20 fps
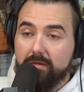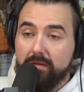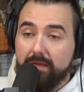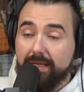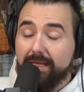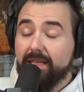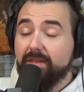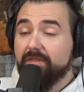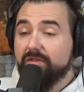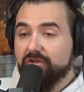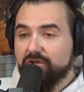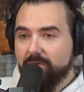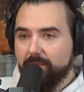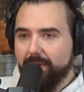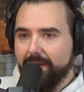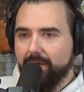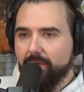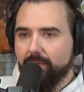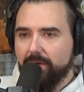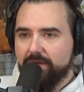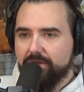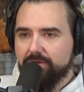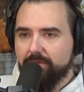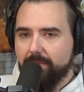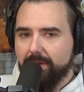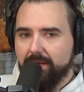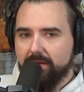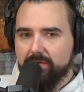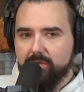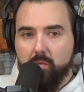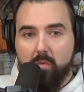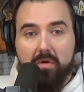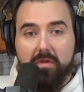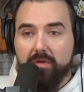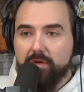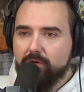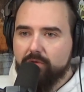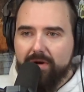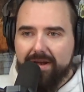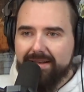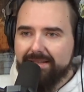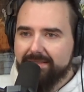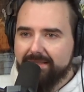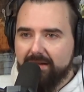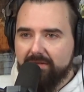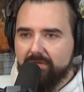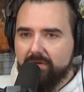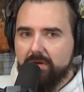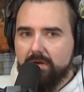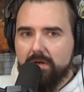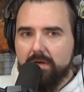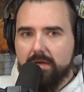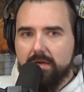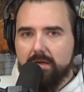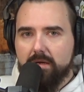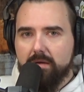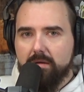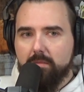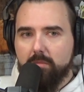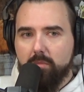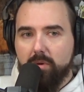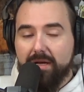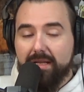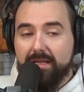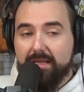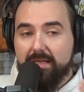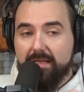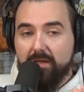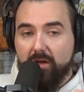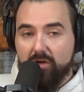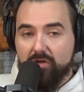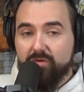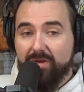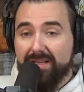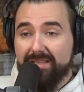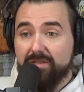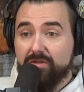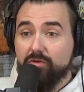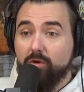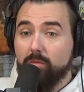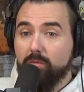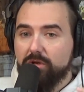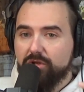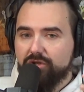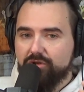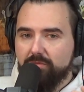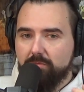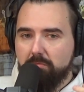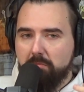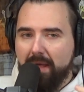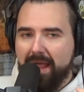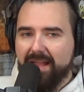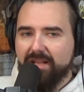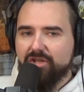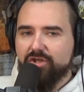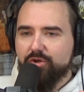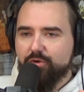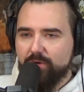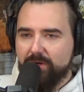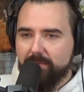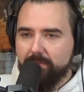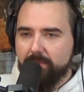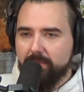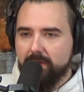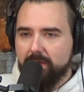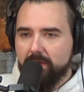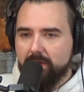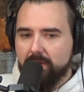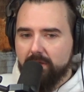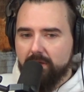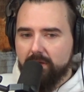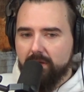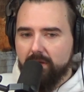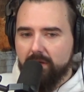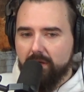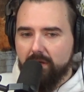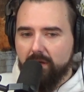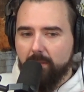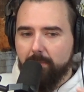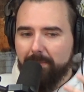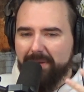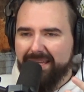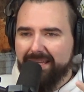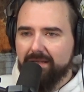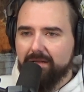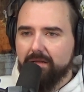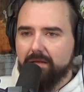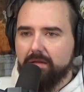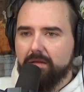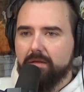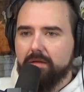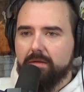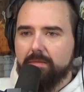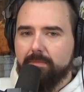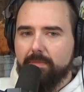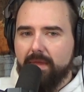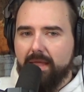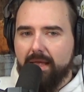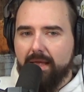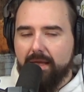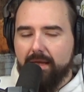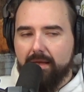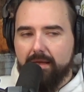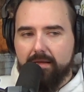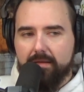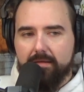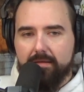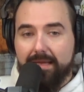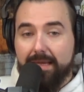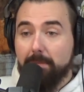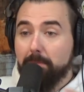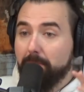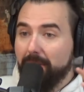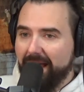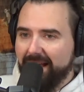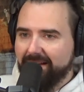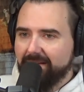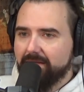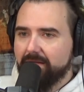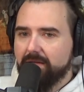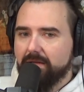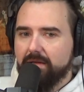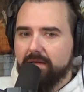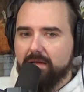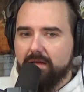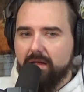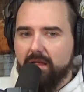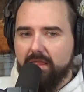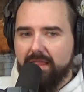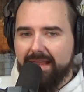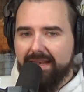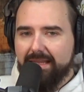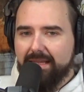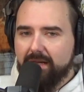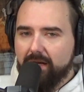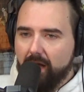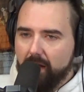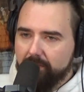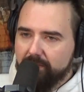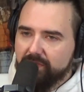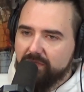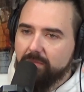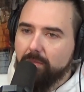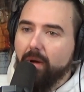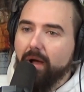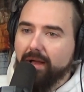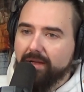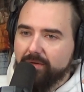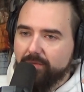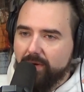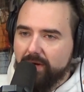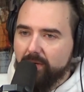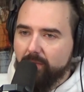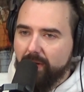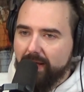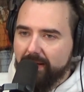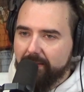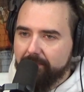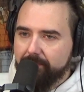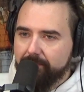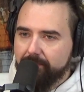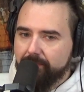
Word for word: Yeah. Like even Chappelle, right? Chappelle is one of the greatest ever. Yeah. But he also has so much mainstream appeal and impact that he comes to mind right away.